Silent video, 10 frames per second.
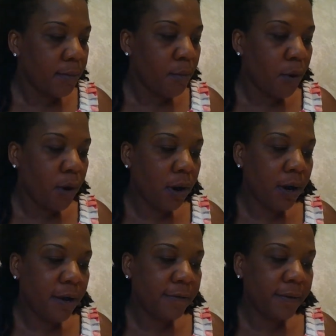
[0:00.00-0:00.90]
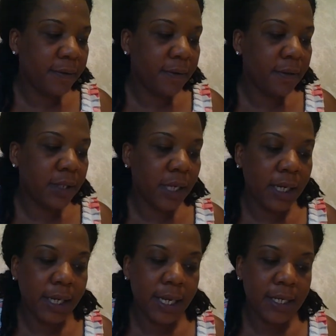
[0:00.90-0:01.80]
More of the
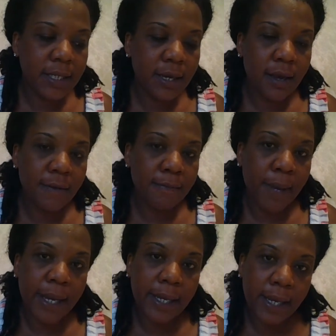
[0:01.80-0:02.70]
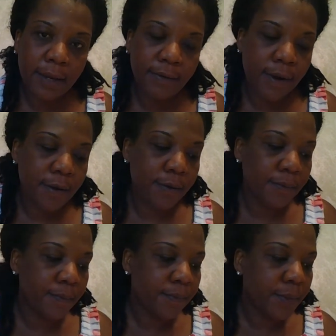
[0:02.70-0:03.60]
late of my hero,
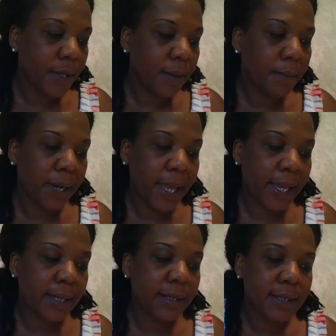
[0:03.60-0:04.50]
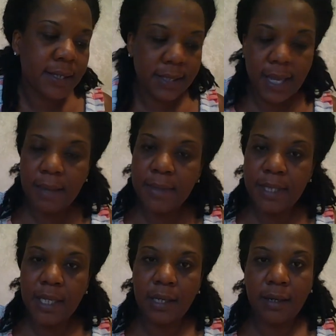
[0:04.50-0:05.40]
Black
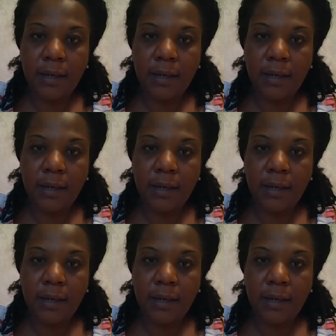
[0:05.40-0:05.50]
Samson